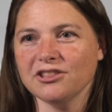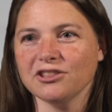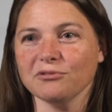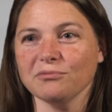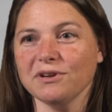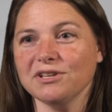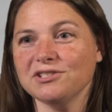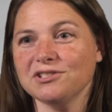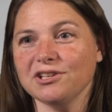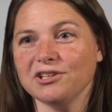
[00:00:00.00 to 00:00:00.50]
the
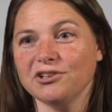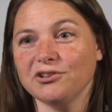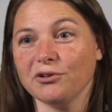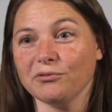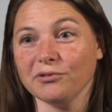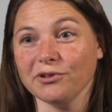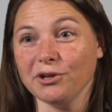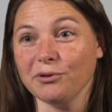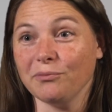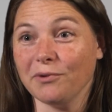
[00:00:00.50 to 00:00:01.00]
reason that you don't
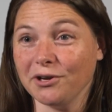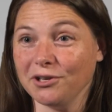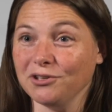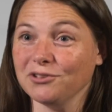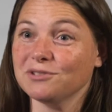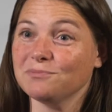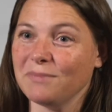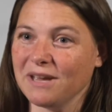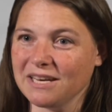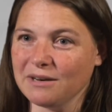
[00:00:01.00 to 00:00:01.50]
really want to
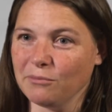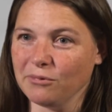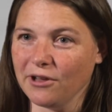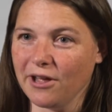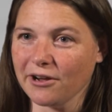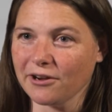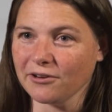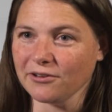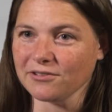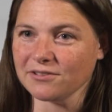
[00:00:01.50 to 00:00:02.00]
use beta
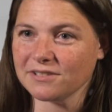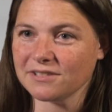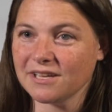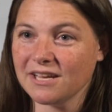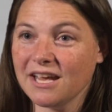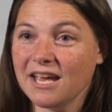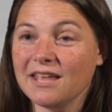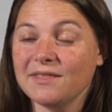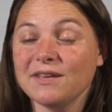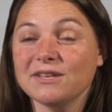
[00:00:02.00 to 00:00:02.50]
blockers.
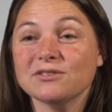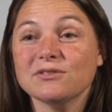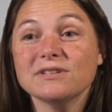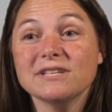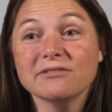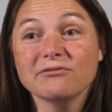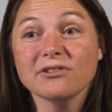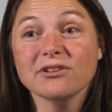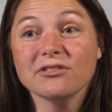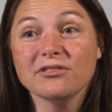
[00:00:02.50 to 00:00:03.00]
These are
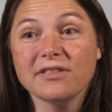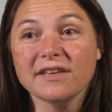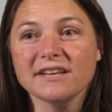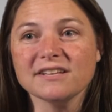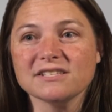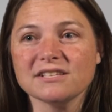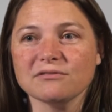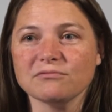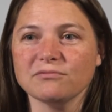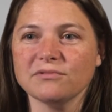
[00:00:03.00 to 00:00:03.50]
different
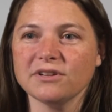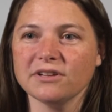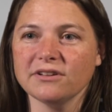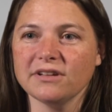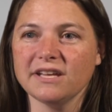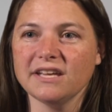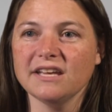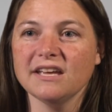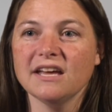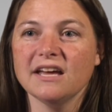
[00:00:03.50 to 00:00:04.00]
things that
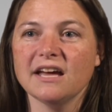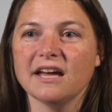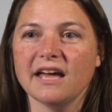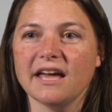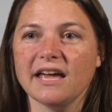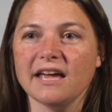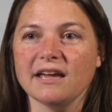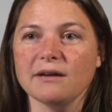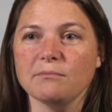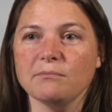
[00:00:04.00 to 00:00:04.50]
really
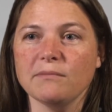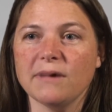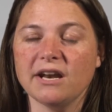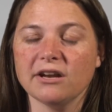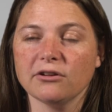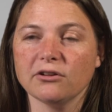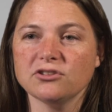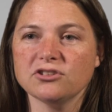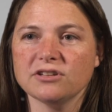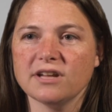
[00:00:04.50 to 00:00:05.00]
a
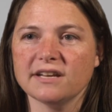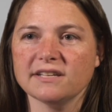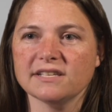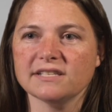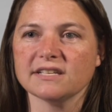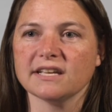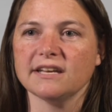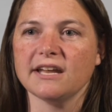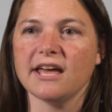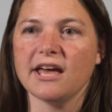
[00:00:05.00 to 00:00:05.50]
medical
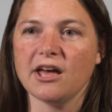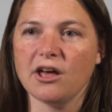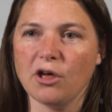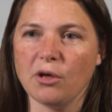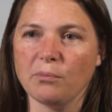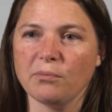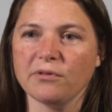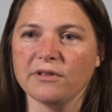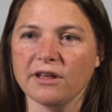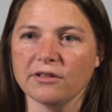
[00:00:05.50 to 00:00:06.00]
geneticist can
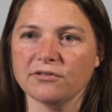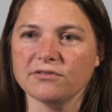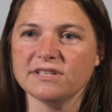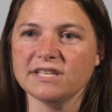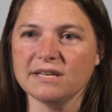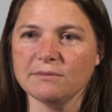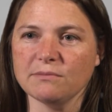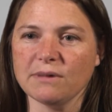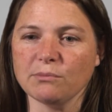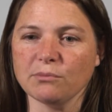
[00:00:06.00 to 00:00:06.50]
help the other
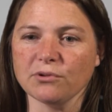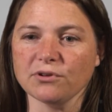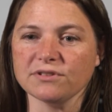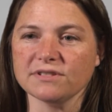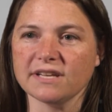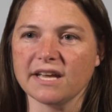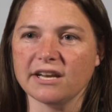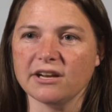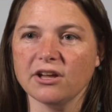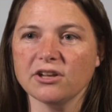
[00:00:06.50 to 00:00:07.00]
team
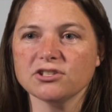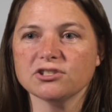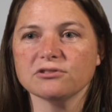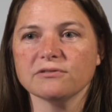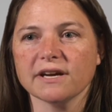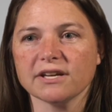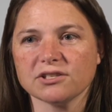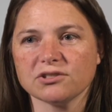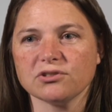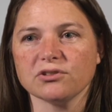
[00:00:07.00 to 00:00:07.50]
members and also
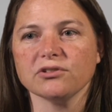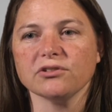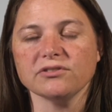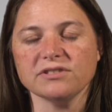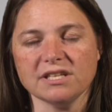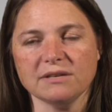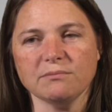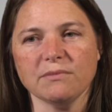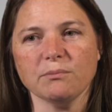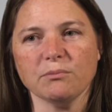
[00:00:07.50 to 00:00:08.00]
external
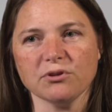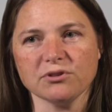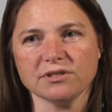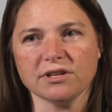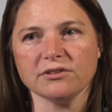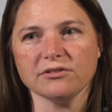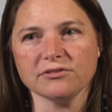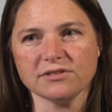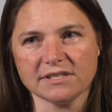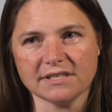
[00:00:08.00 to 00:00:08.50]
team members
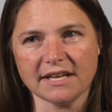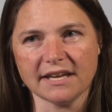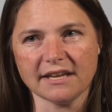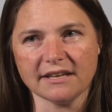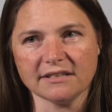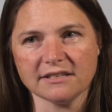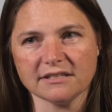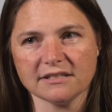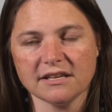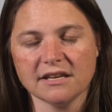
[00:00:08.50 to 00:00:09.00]

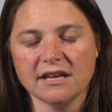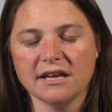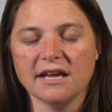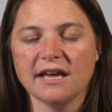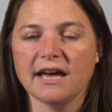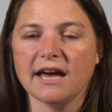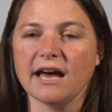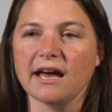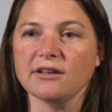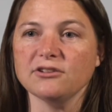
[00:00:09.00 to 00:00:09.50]
understand.
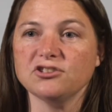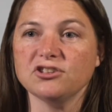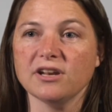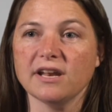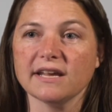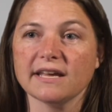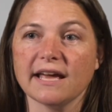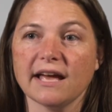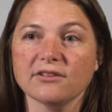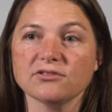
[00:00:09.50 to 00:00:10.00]
Uh,
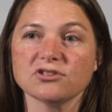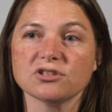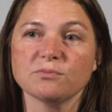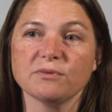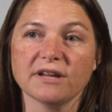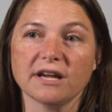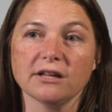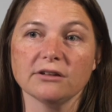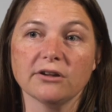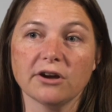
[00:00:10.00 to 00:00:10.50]
genetic counselors
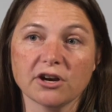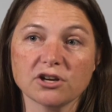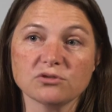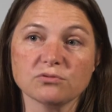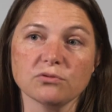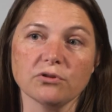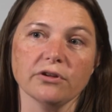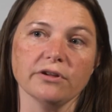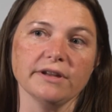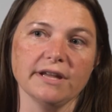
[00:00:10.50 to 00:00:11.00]
play a large
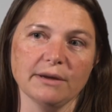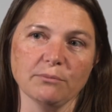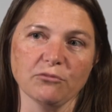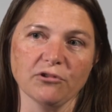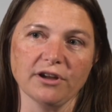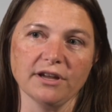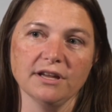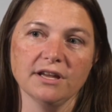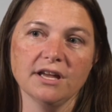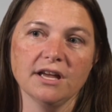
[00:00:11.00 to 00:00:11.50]
role at
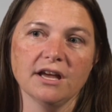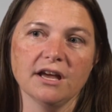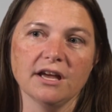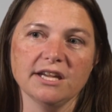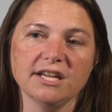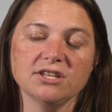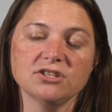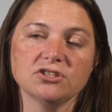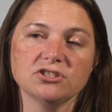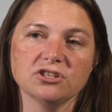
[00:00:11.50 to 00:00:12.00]
Emory.
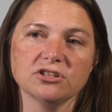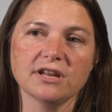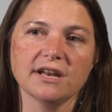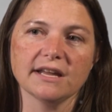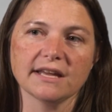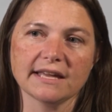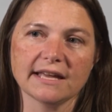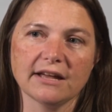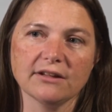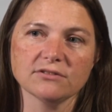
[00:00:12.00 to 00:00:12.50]
Each
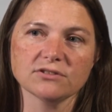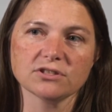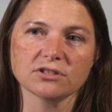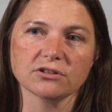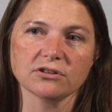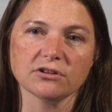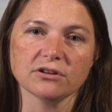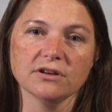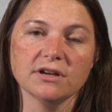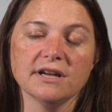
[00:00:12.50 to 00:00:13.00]
genetic
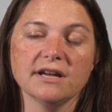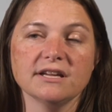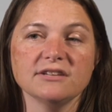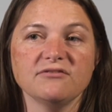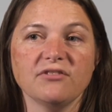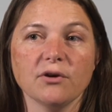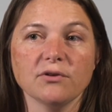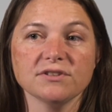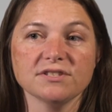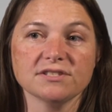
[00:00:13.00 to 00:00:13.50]
counselor
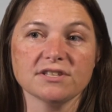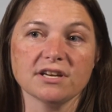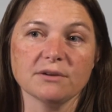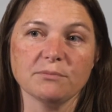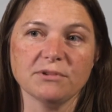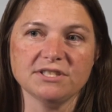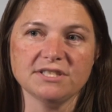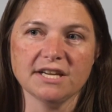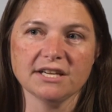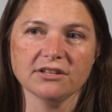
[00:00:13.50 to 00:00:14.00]
focuses on a
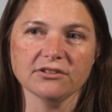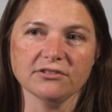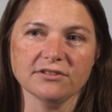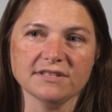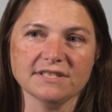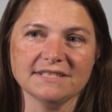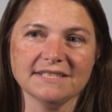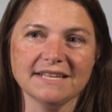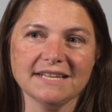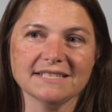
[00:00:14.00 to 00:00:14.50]
particular
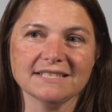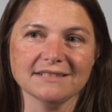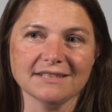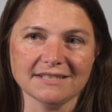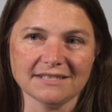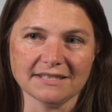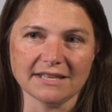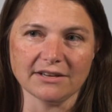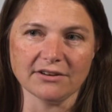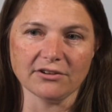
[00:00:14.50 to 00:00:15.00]
disease in the
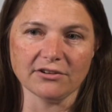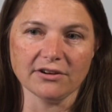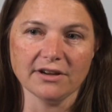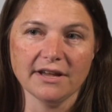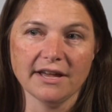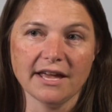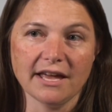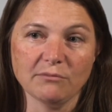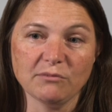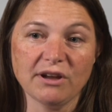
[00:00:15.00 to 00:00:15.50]
center,
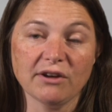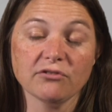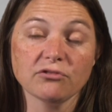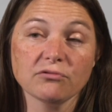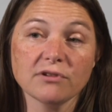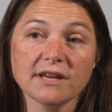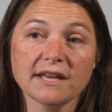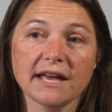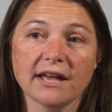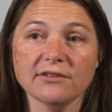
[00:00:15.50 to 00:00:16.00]
and we have
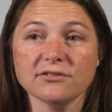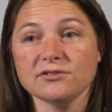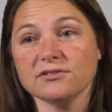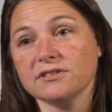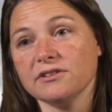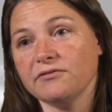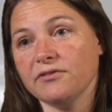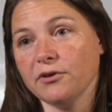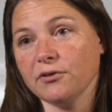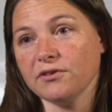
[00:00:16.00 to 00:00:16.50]
three counselors
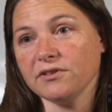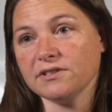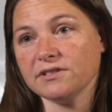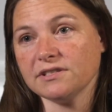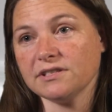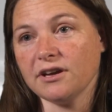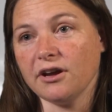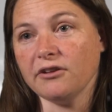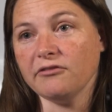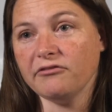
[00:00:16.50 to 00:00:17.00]
that
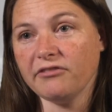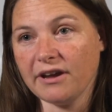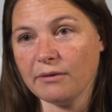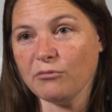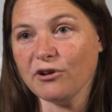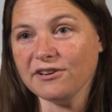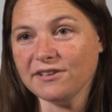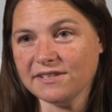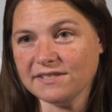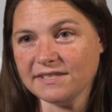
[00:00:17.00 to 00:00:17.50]
focus on
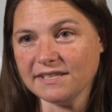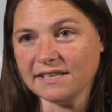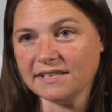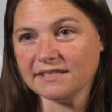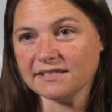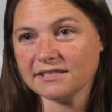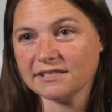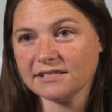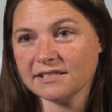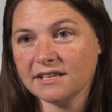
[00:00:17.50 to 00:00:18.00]
Fabry
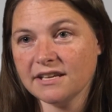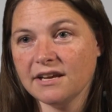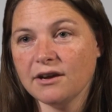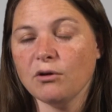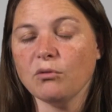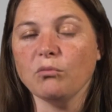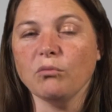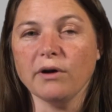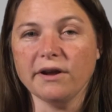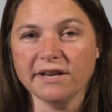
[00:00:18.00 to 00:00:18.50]
disease.
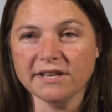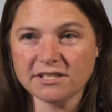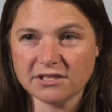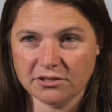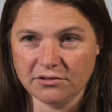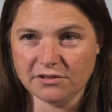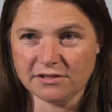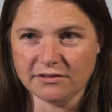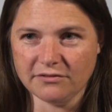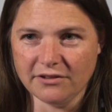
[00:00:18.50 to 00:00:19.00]
One
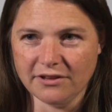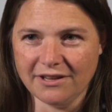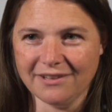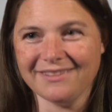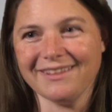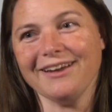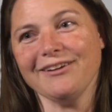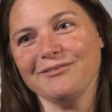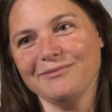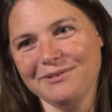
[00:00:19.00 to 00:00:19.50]
exclusively,
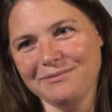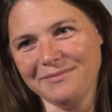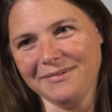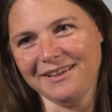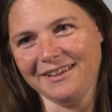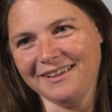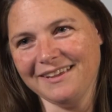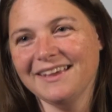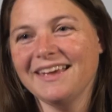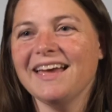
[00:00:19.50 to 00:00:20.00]
that would be
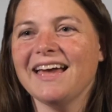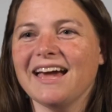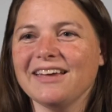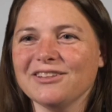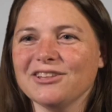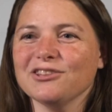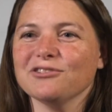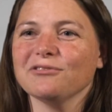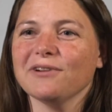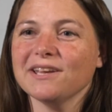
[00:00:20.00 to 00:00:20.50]
me, and
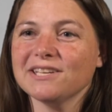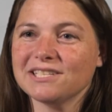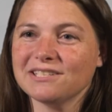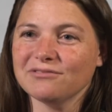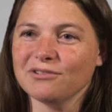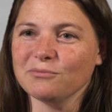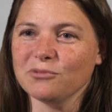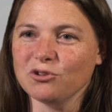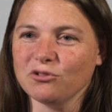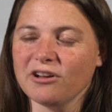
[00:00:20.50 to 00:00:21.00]
then the rest of
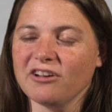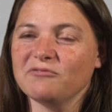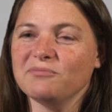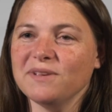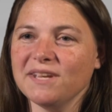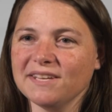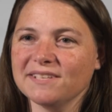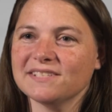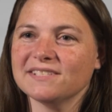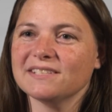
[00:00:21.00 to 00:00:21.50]
them who have
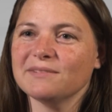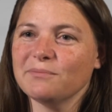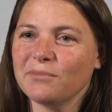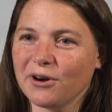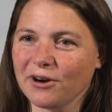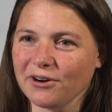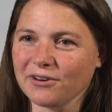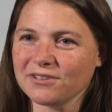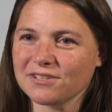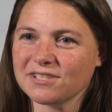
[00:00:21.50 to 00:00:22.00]
pieces and
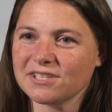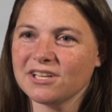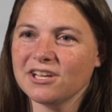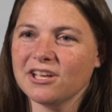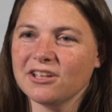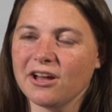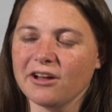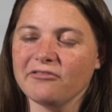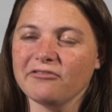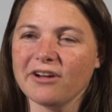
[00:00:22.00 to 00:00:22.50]
parts
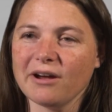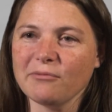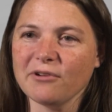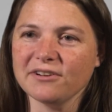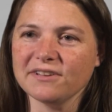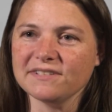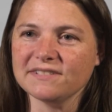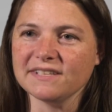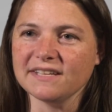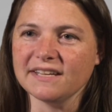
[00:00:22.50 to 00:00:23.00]
of
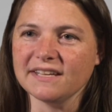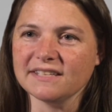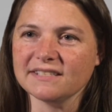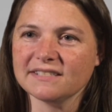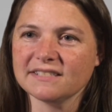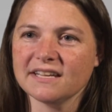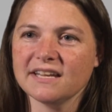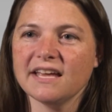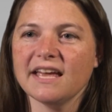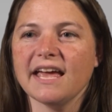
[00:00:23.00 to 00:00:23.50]
Fabry
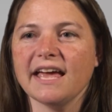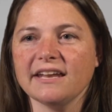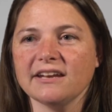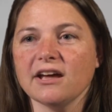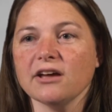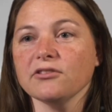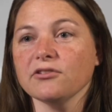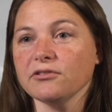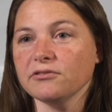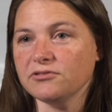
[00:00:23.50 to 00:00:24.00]
disease and
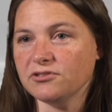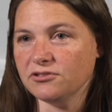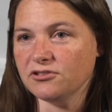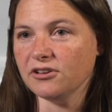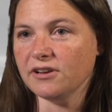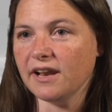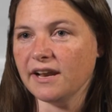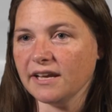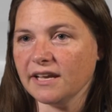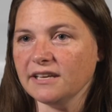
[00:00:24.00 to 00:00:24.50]
other
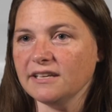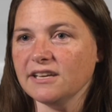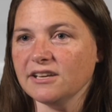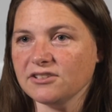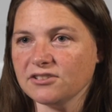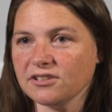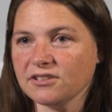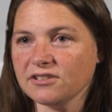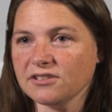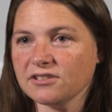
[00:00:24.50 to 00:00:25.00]
genetic
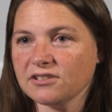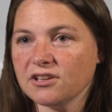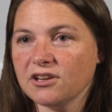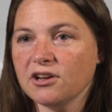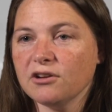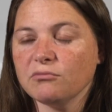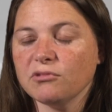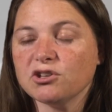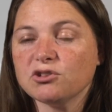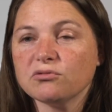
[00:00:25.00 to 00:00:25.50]
conditions,
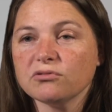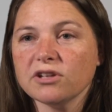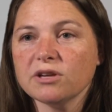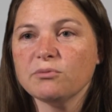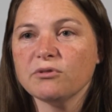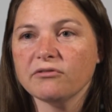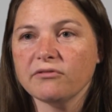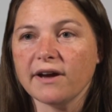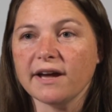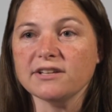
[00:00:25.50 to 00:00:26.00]
which really
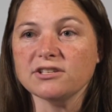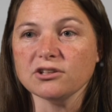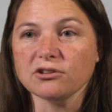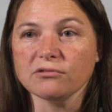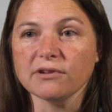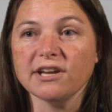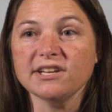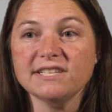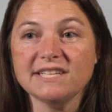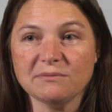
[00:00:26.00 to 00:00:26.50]
provides a
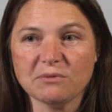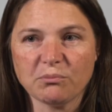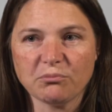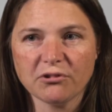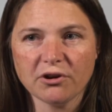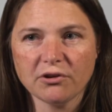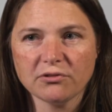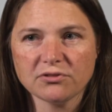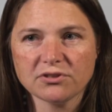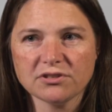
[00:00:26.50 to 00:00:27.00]
great team
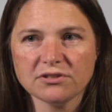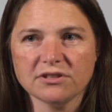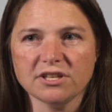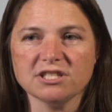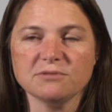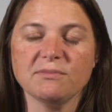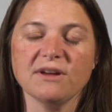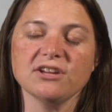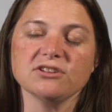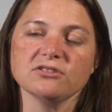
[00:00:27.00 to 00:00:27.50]
approach
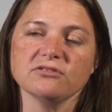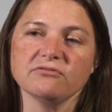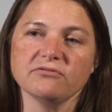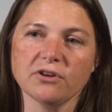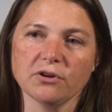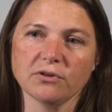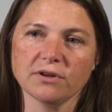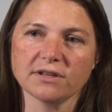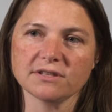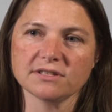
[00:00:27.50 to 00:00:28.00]
that's patient
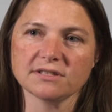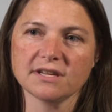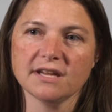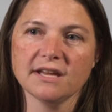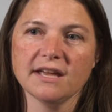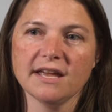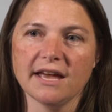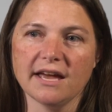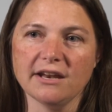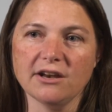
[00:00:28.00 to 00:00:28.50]
focused
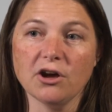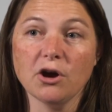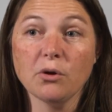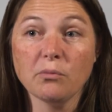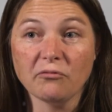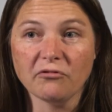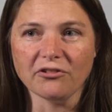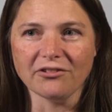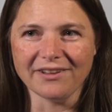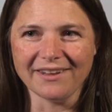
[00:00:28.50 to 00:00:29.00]
and
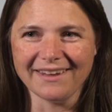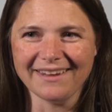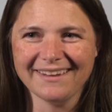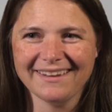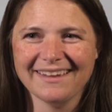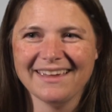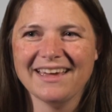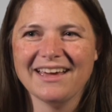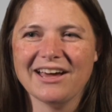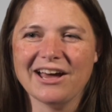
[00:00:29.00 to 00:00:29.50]
hopefully
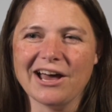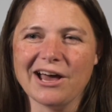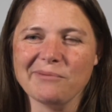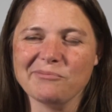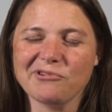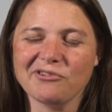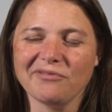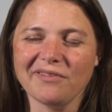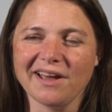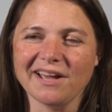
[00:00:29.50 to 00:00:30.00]
uh,
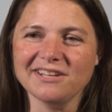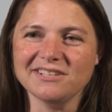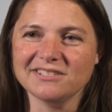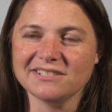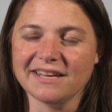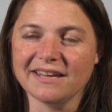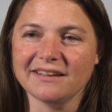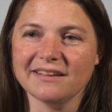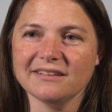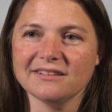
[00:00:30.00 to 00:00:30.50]

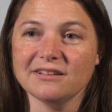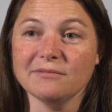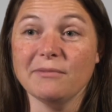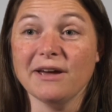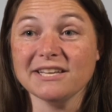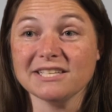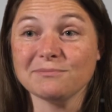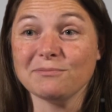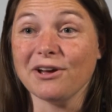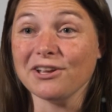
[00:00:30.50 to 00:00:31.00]
provides the
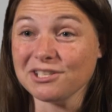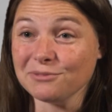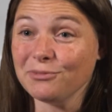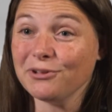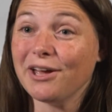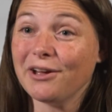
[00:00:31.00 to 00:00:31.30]
best possible